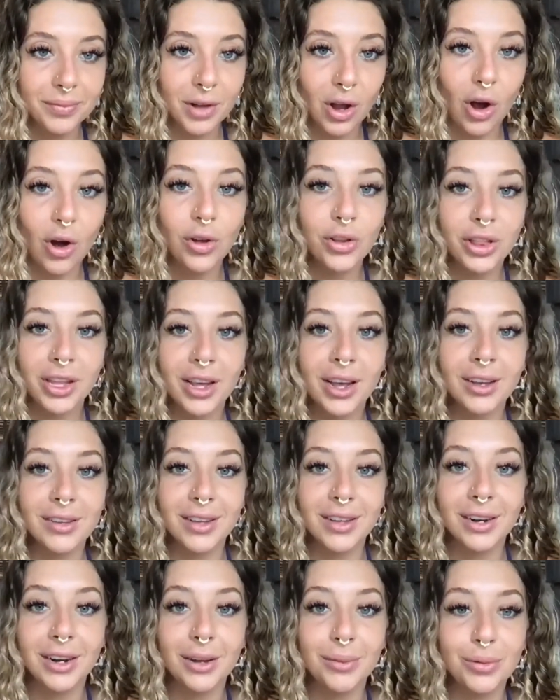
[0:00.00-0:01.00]
All
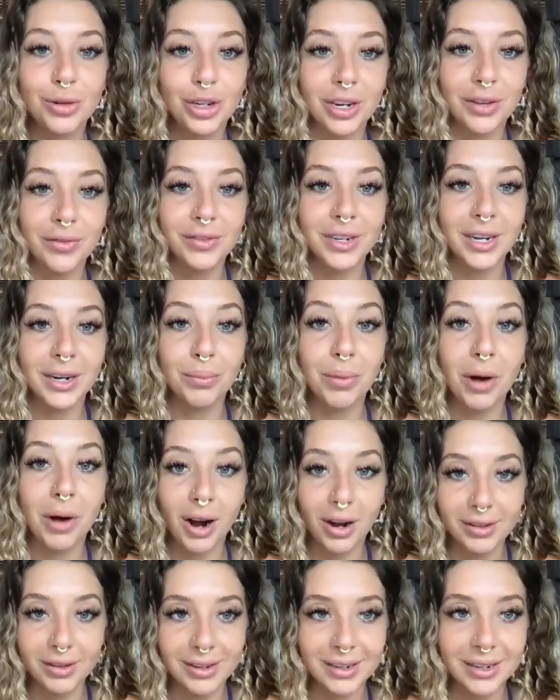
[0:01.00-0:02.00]
things end up shifting
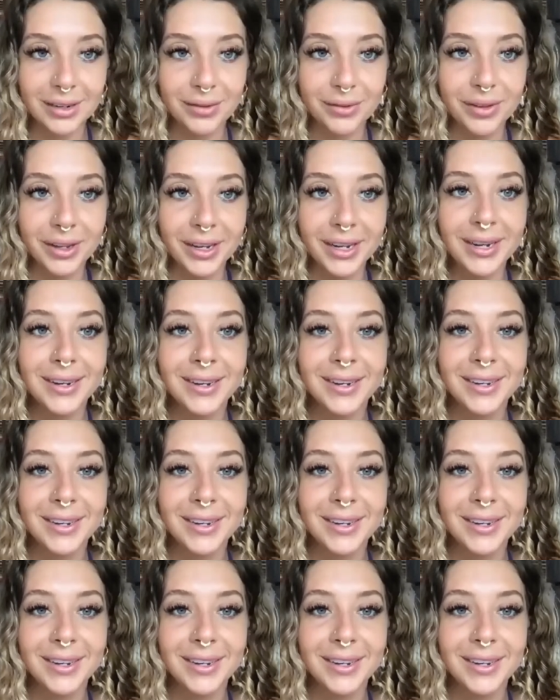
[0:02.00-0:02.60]
positively.